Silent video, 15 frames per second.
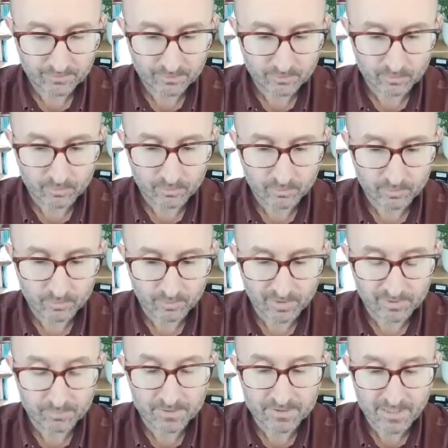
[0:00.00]
So there
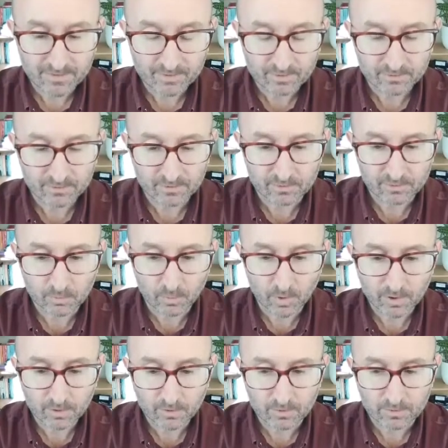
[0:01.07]
is potential to do
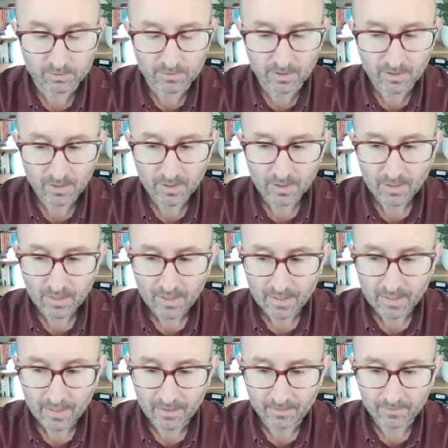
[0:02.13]
work on
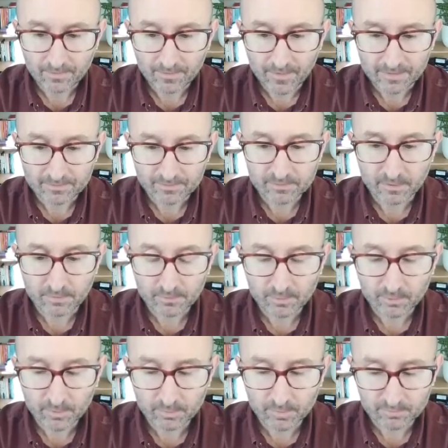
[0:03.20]
that
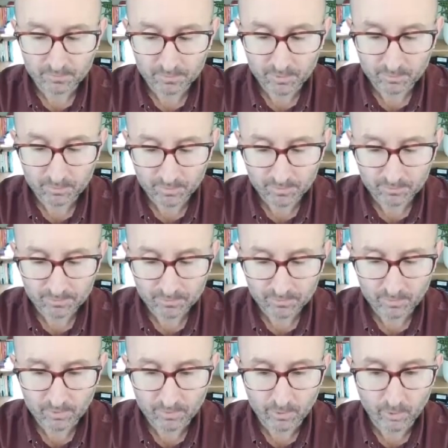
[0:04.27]
subgroup of pupils
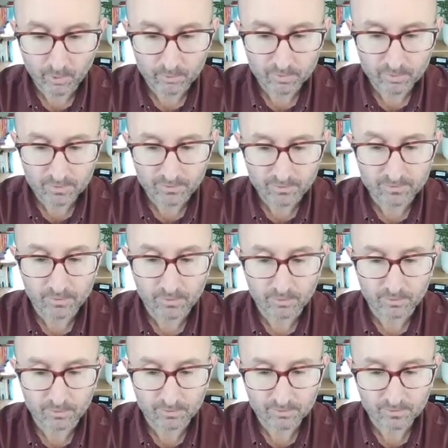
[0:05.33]
who are known to
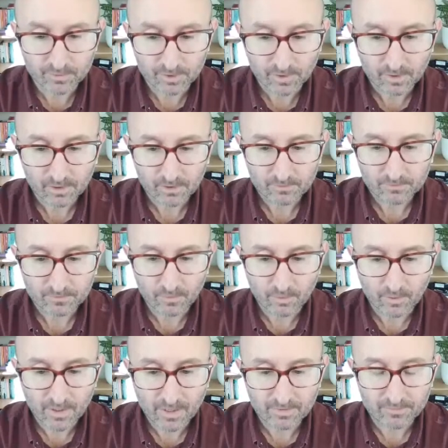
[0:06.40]
schools
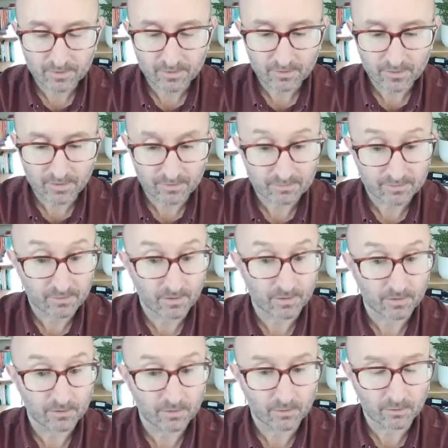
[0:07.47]
for having things
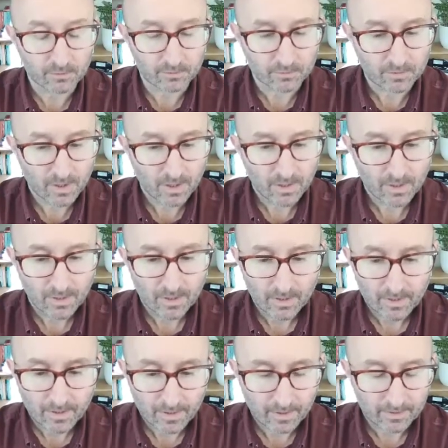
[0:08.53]
like,
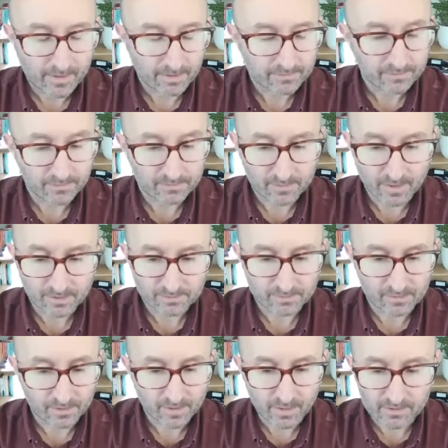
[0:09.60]
I guess
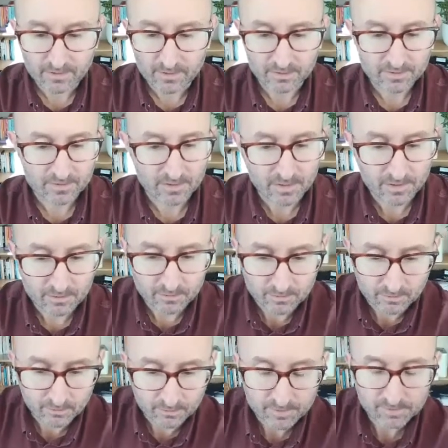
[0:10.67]
dyslexia, ADHD,
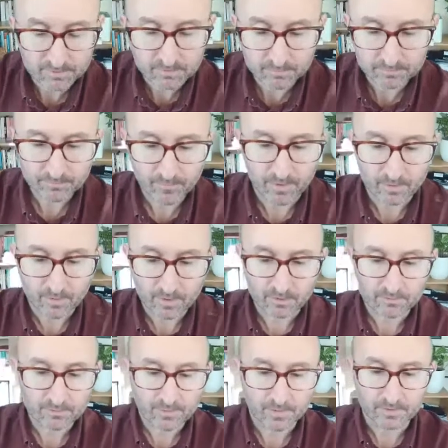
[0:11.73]
or autism, that kind
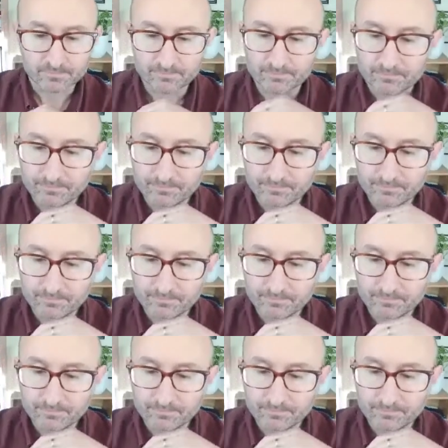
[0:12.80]
of thing.